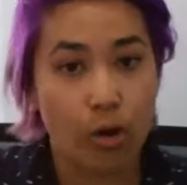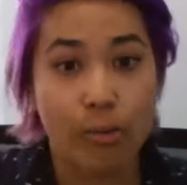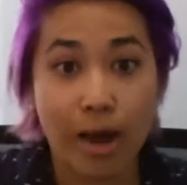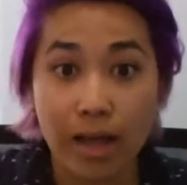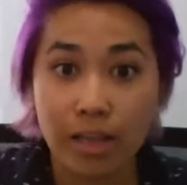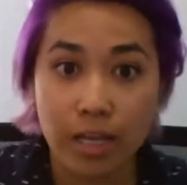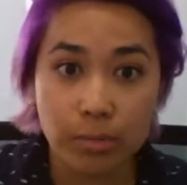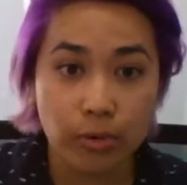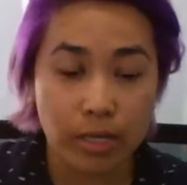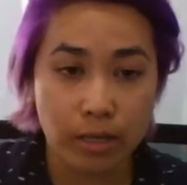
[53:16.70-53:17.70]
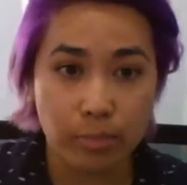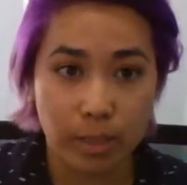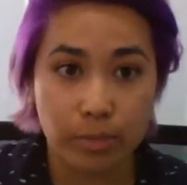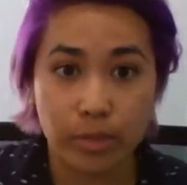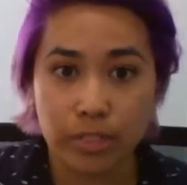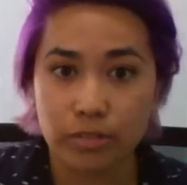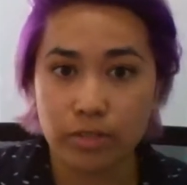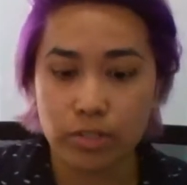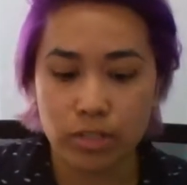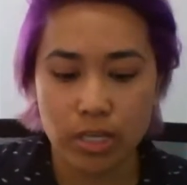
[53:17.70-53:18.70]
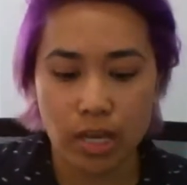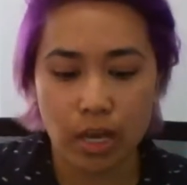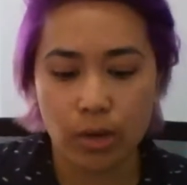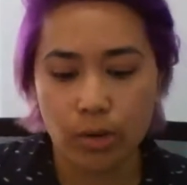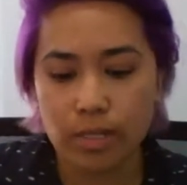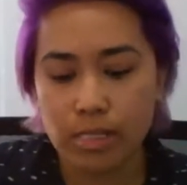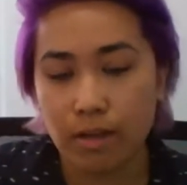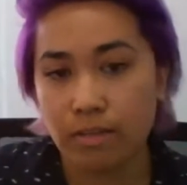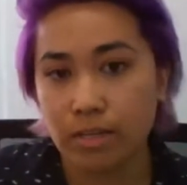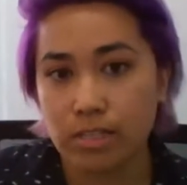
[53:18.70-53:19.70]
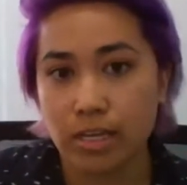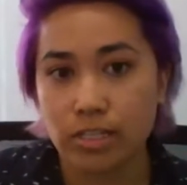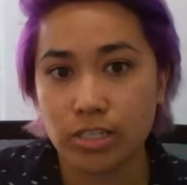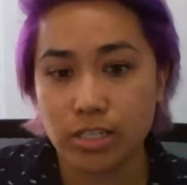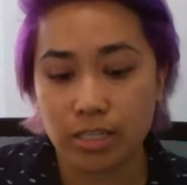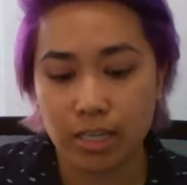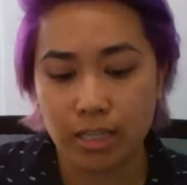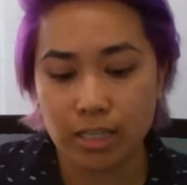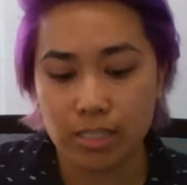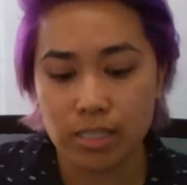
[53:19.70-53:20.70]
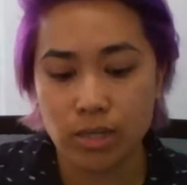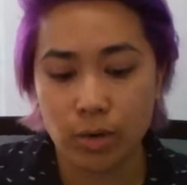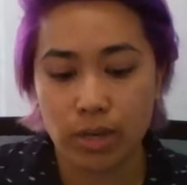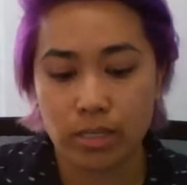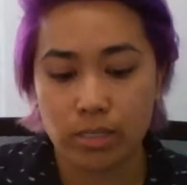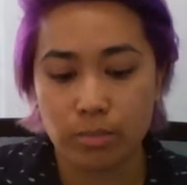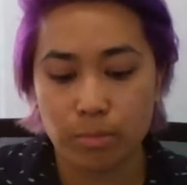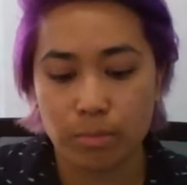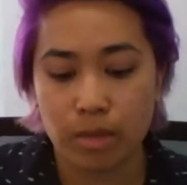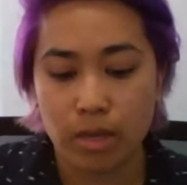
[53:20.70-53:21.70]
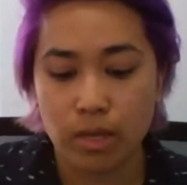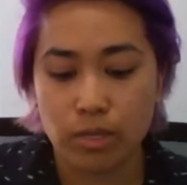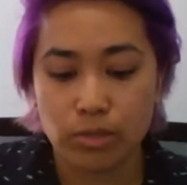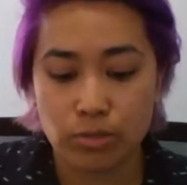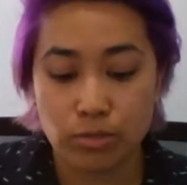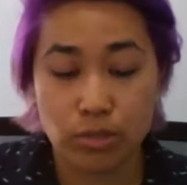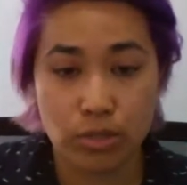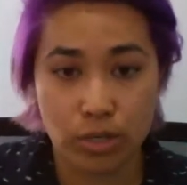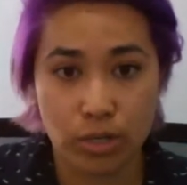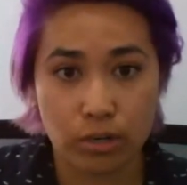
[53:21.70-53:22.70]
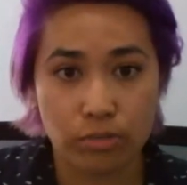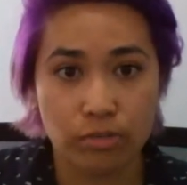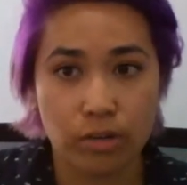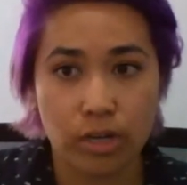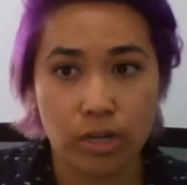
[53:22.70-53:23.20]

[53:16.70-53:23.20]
while I am reading people individually, I always have the intention that this is going to serve